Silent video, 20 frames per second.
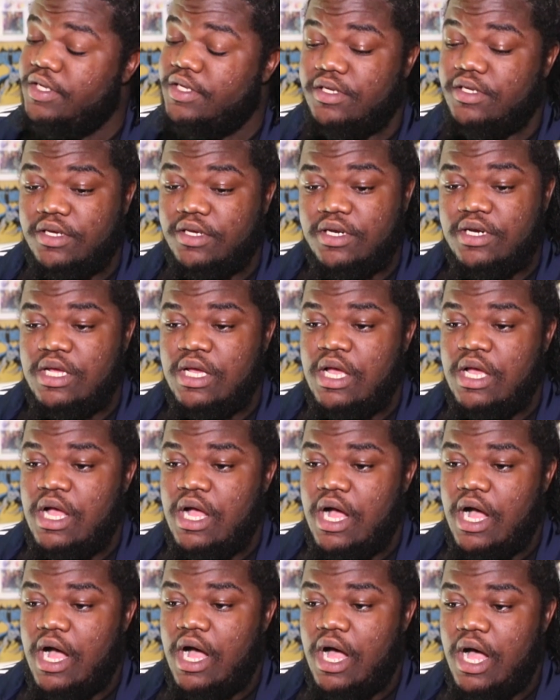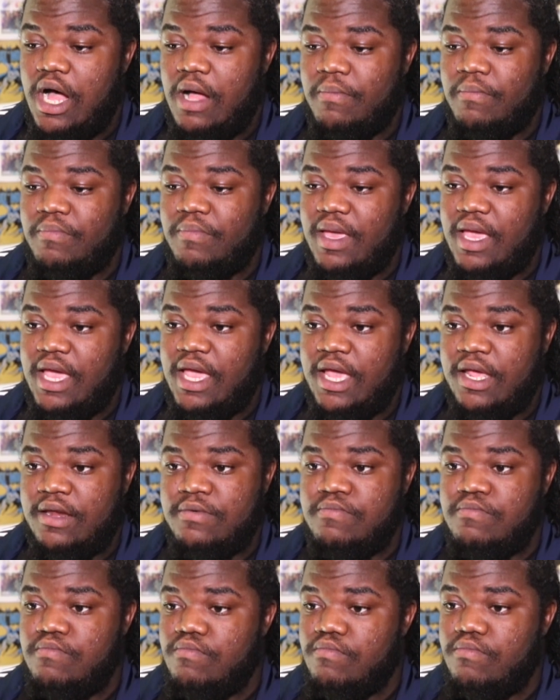good.
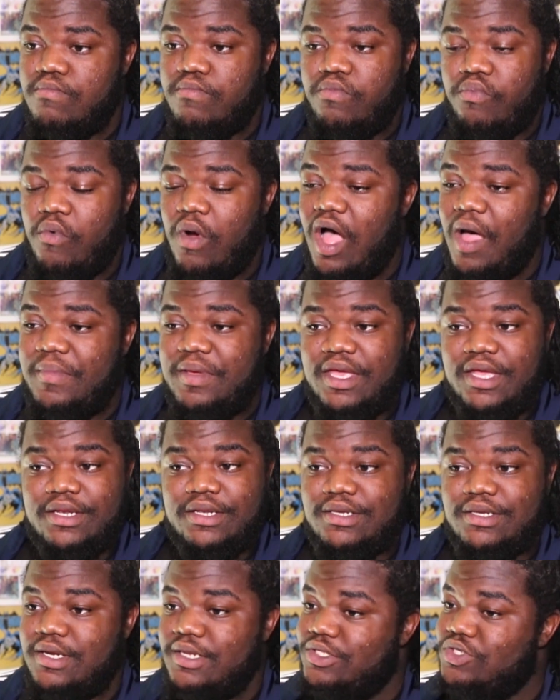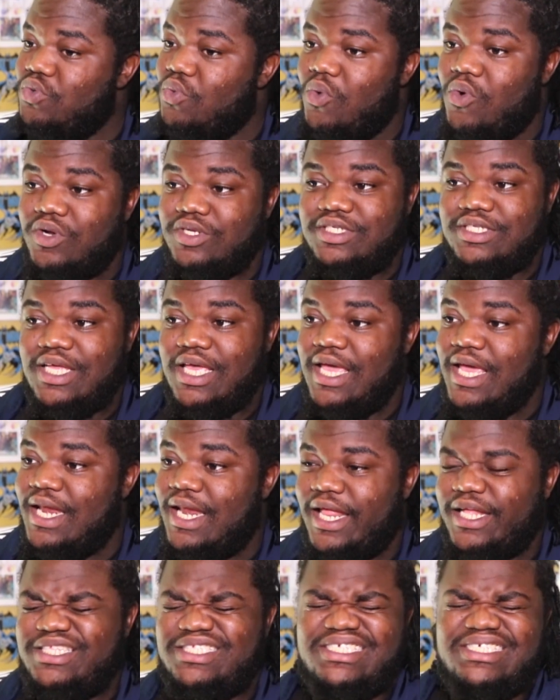And Robin towards the end,
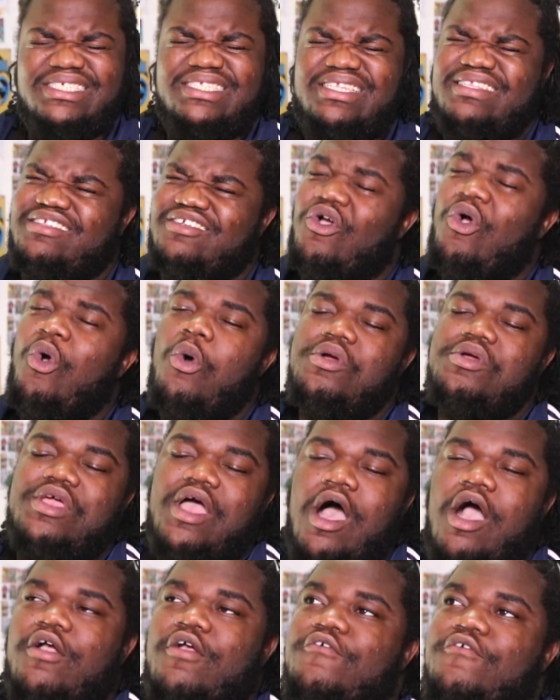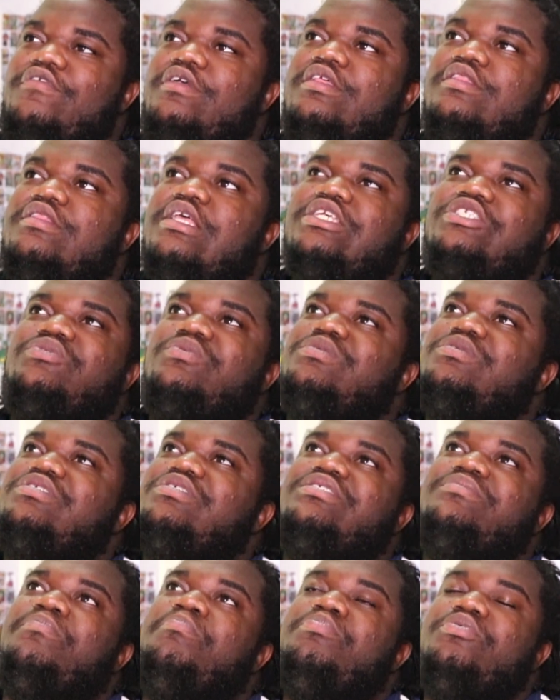like just the choreography in this was
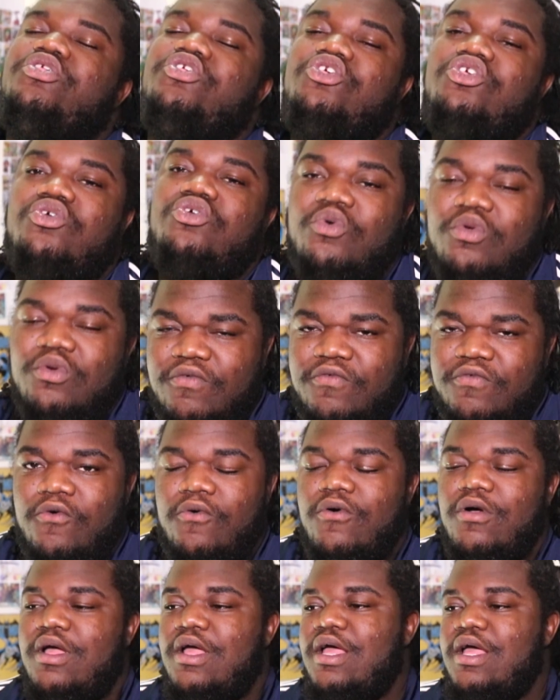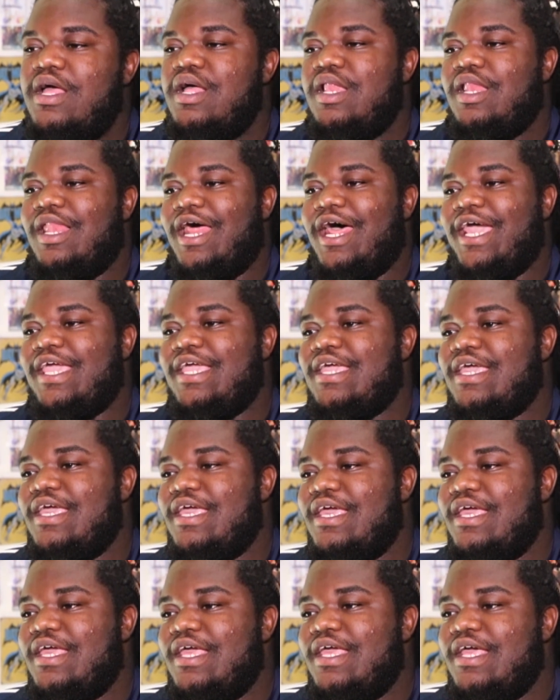just beautiful. Like
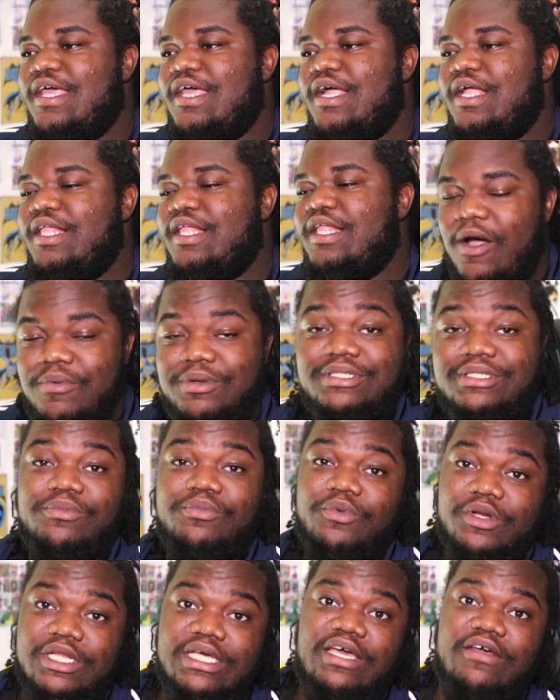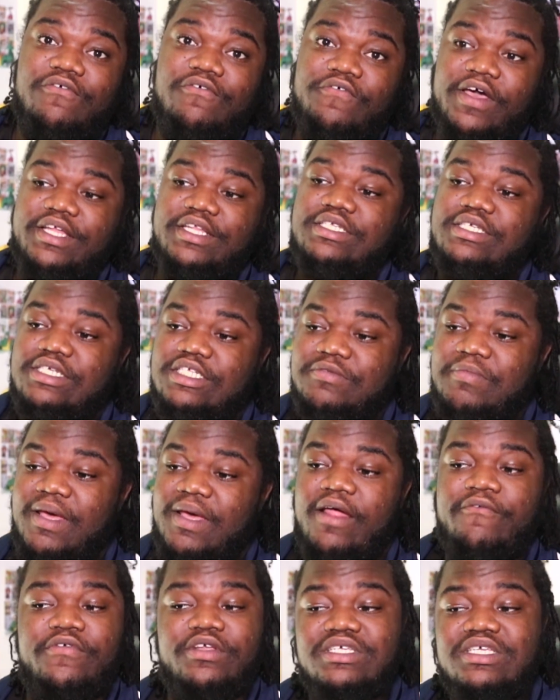that was some really good fight scenes,
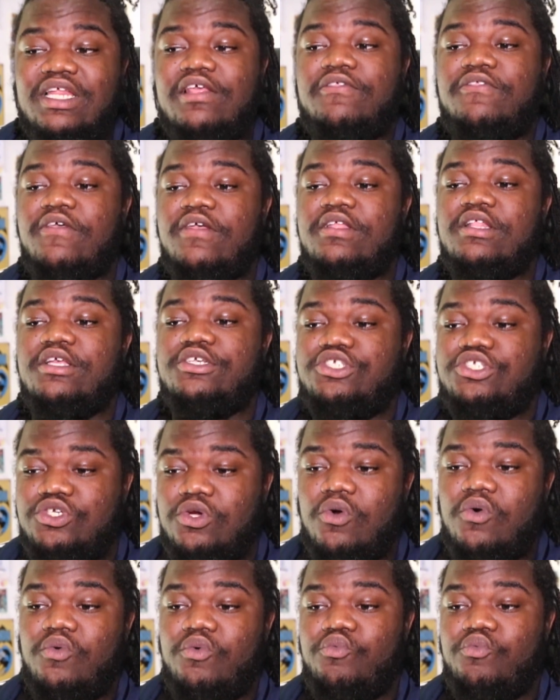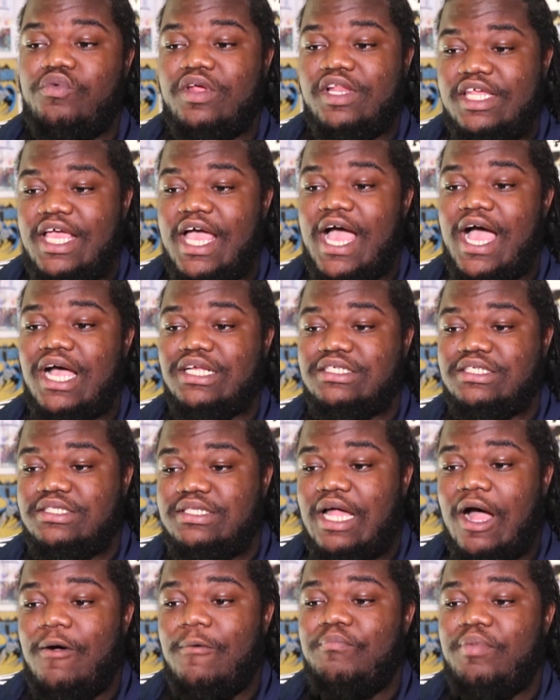man. If there's anything this show really has
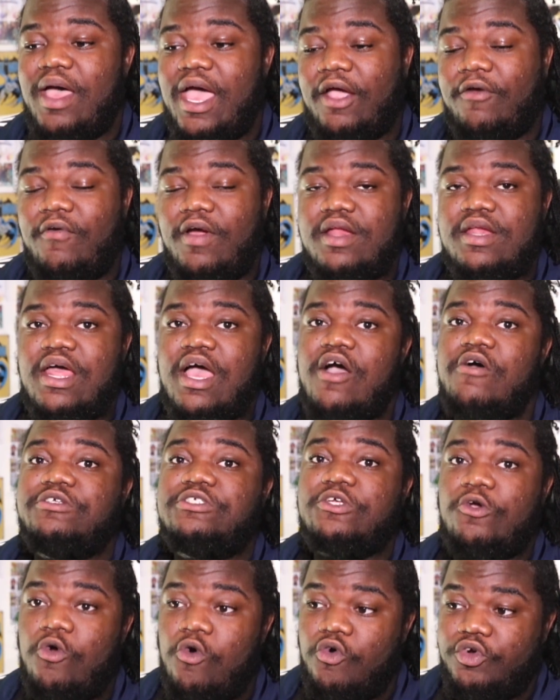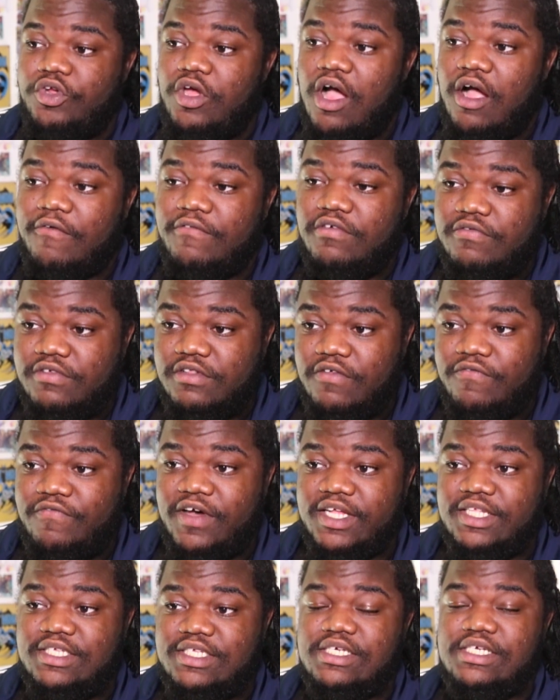down pack right now is the choreography for the
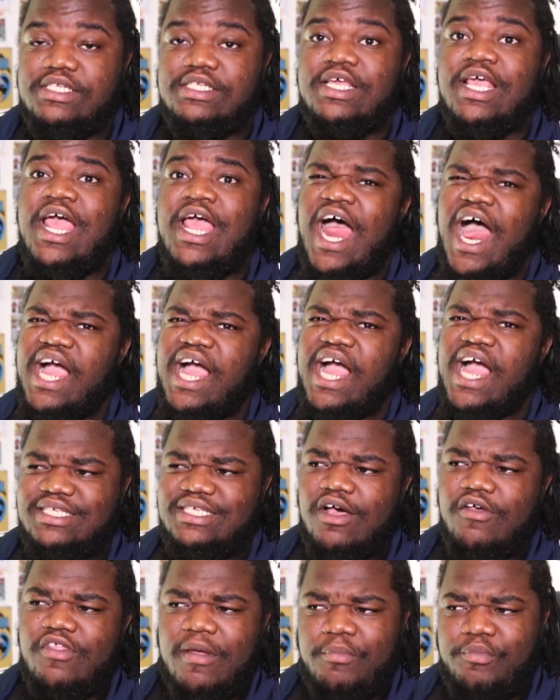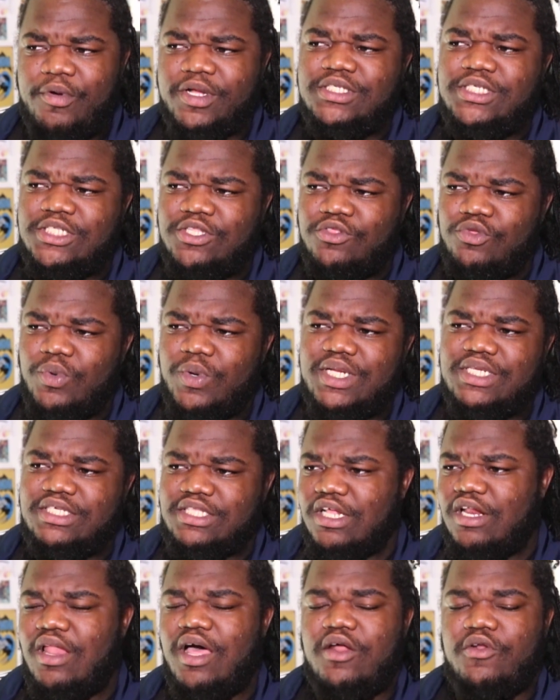fight scenes. I can tell that Brendan Thwaites
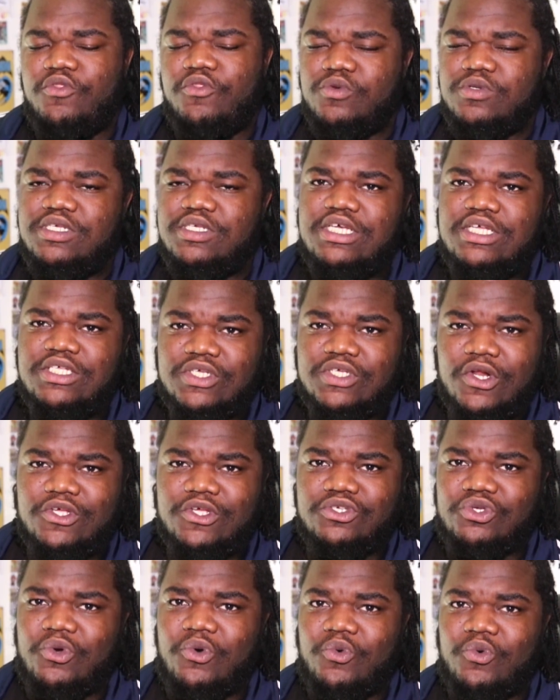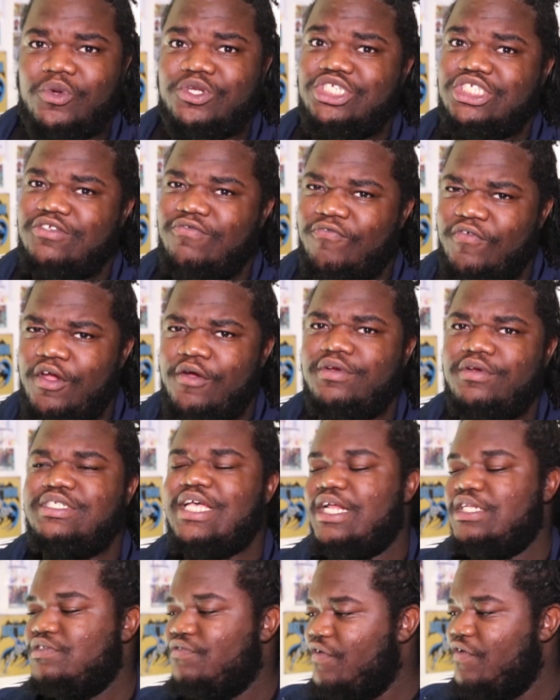did a lot of those scenes on his own, which is very
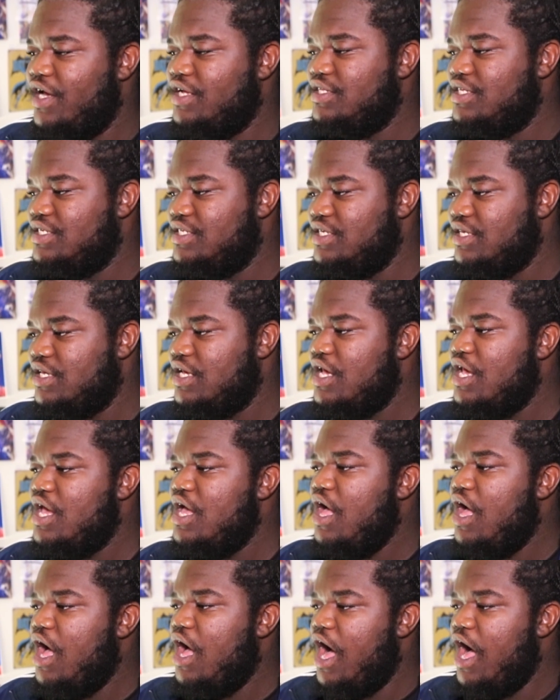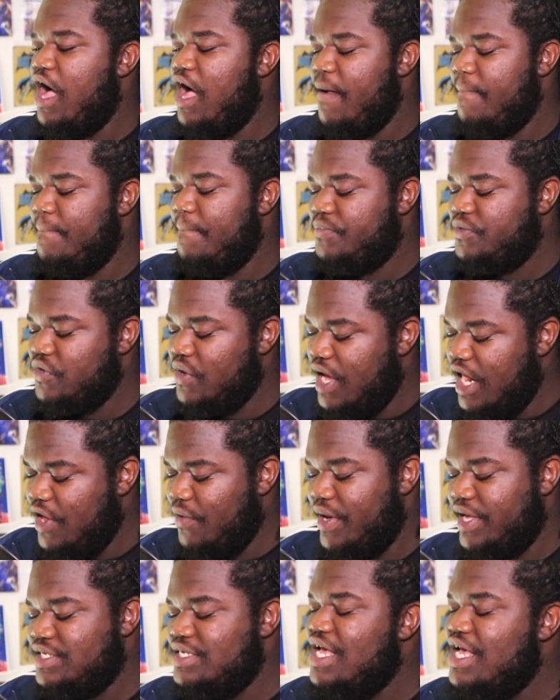satisfying to see. So
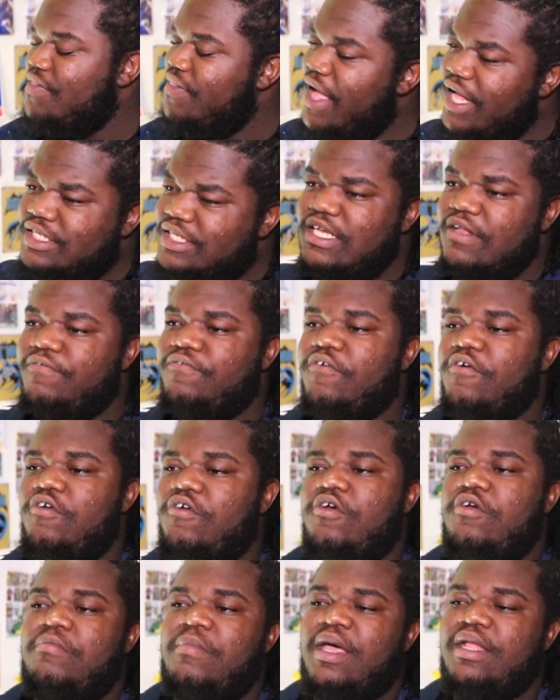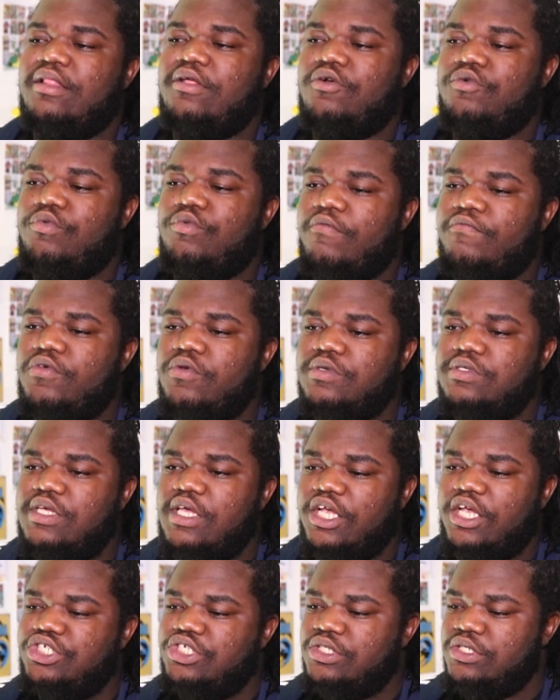anyways, that's it for my little review
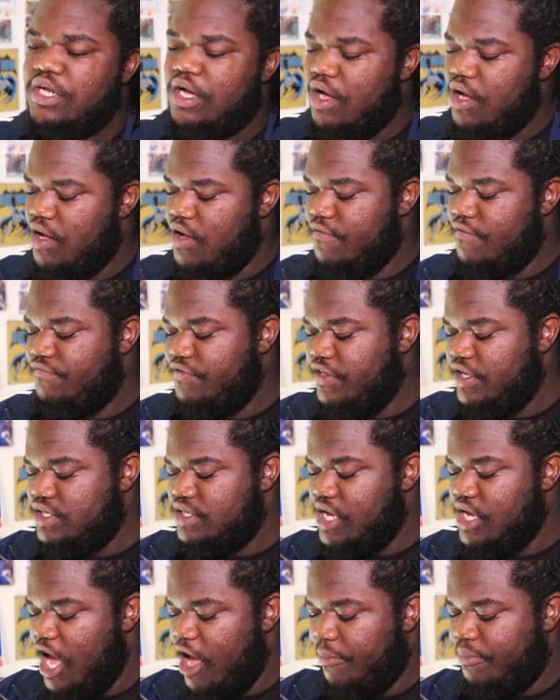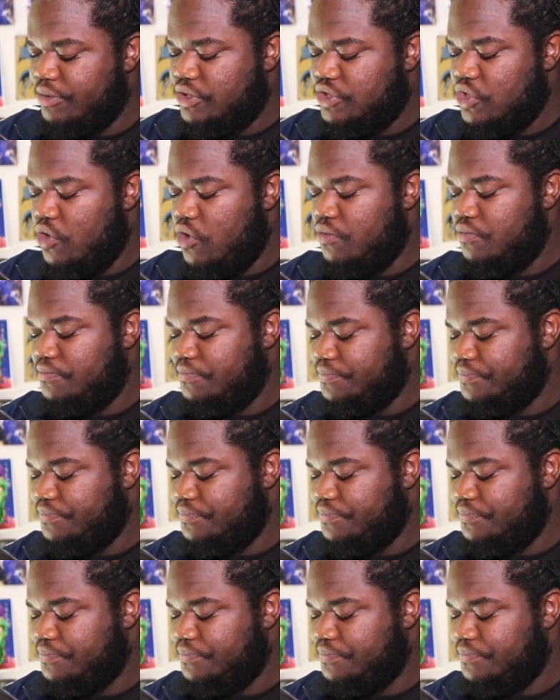section of this episode.